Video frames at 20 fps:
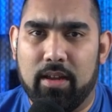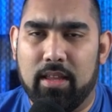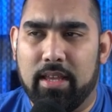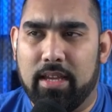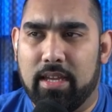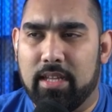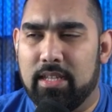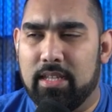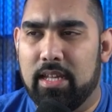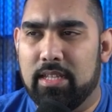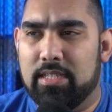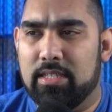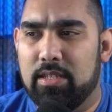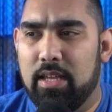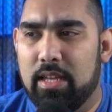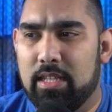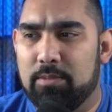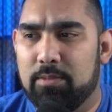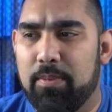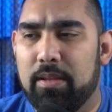Like it's,
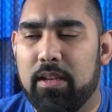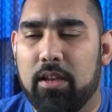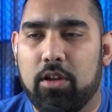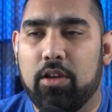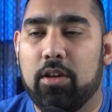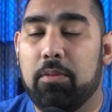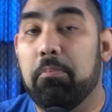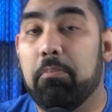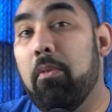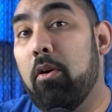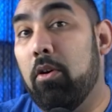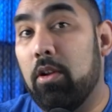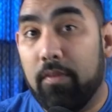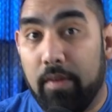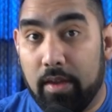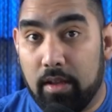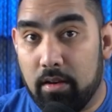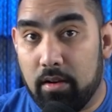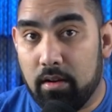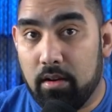it's been a good
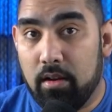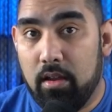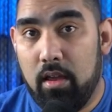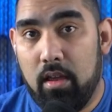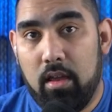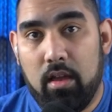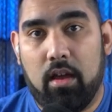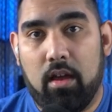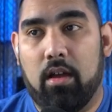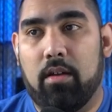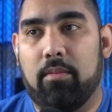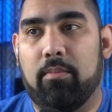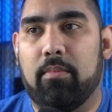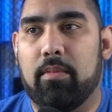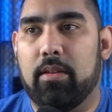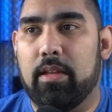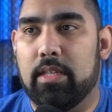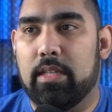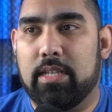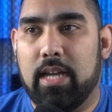motivator. Um,
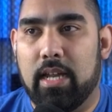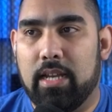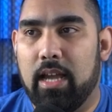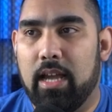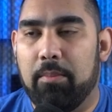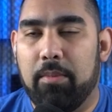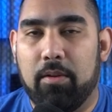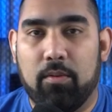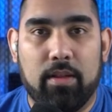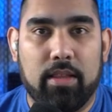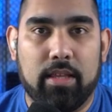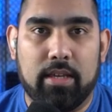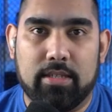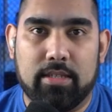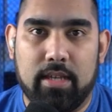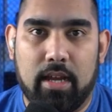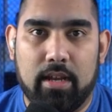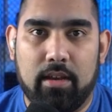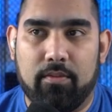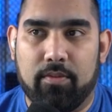it's kind of got me really
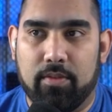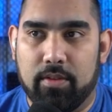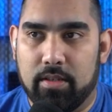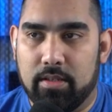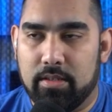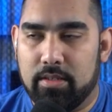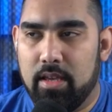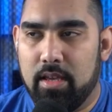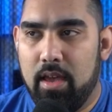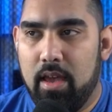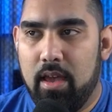excited for this.